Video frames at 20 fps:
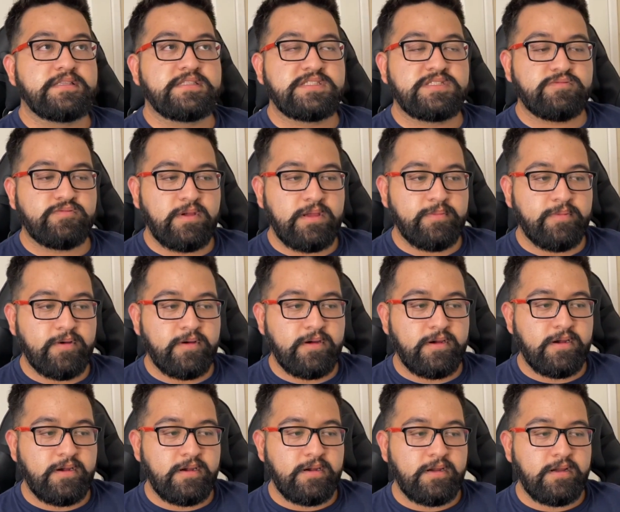sway
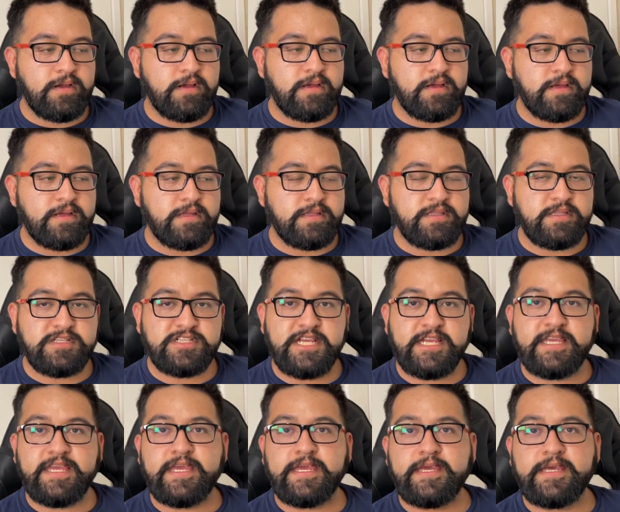bar, uh, the J
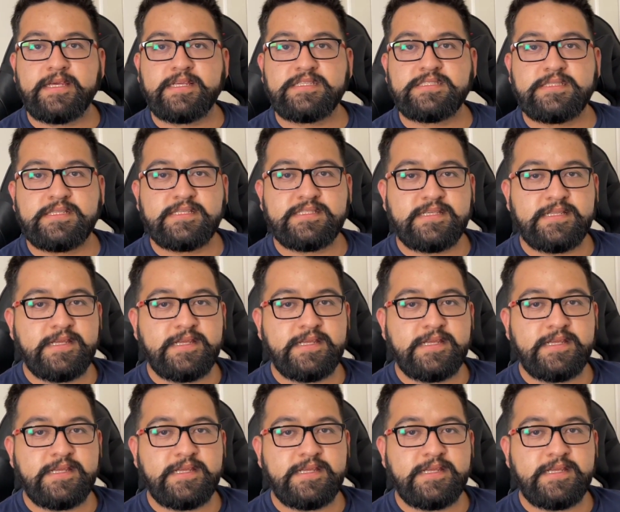K S disc